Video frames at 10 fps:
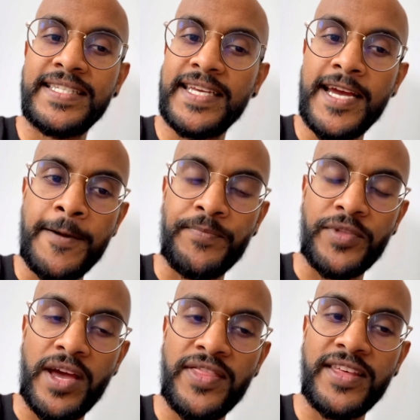yeah,
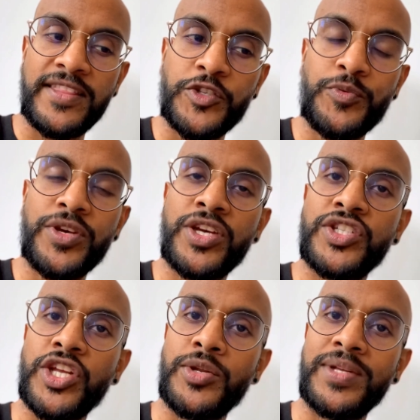I think this will be a
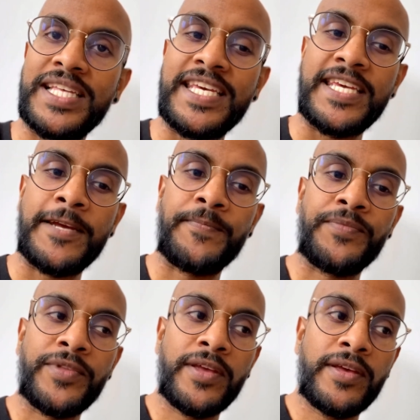continually
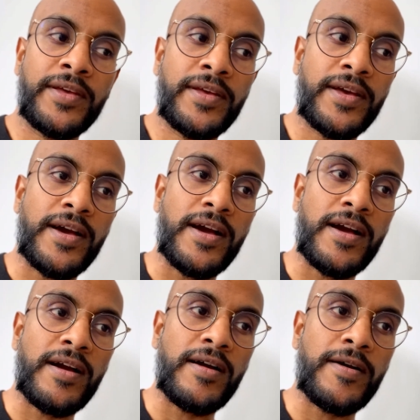
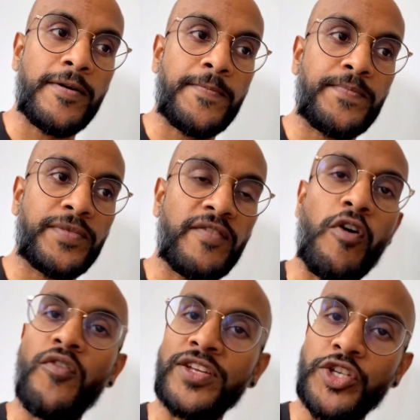
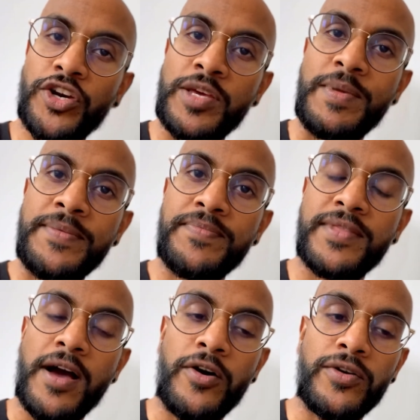evolving document
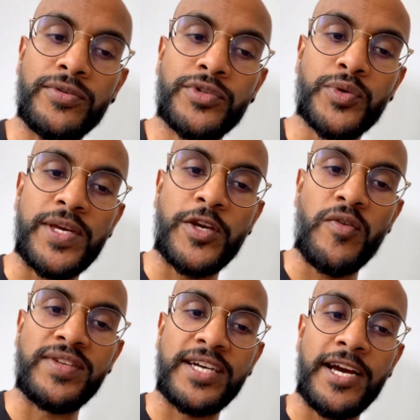that I'll tweak
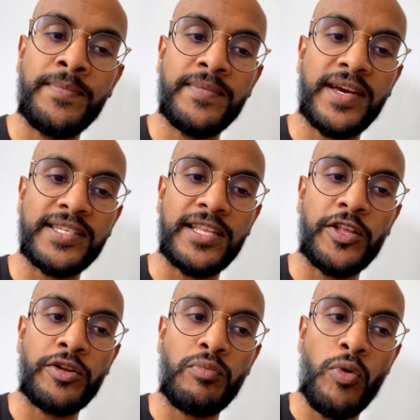over time as I
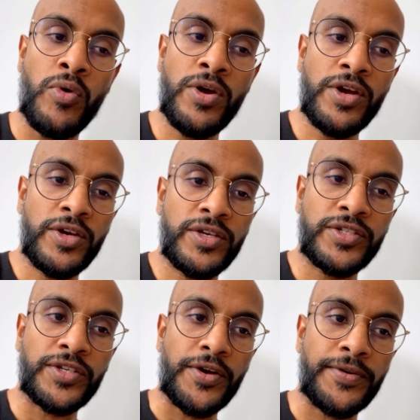learn more.
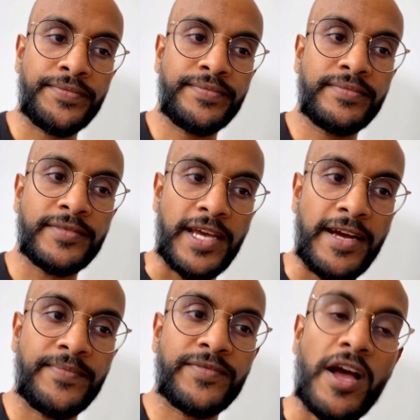So yeah,
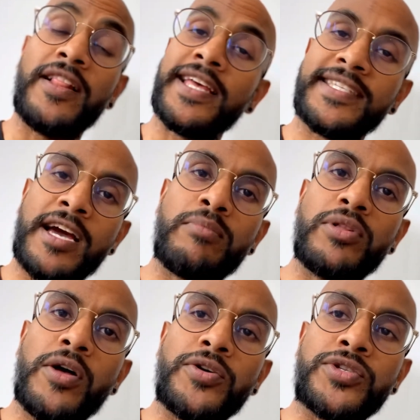I'll link down
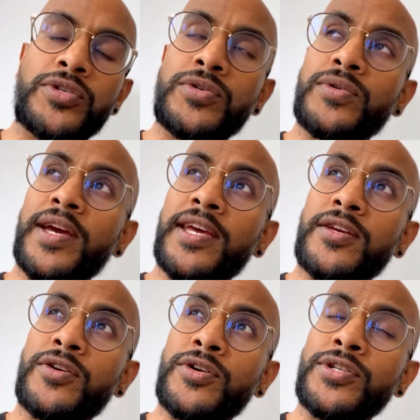below to a
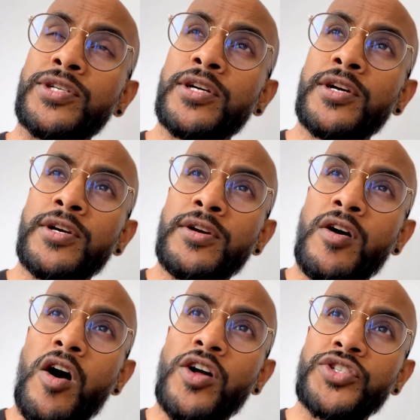good
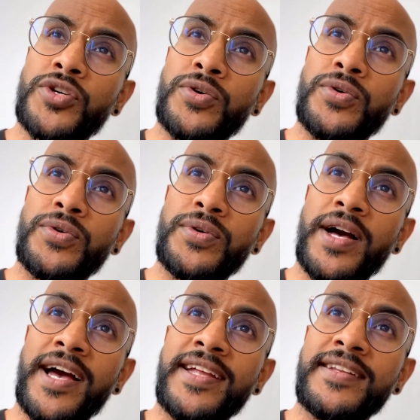article
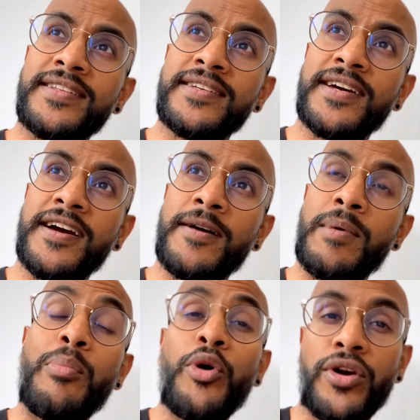and
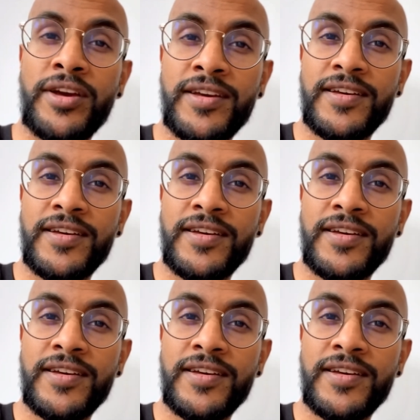a book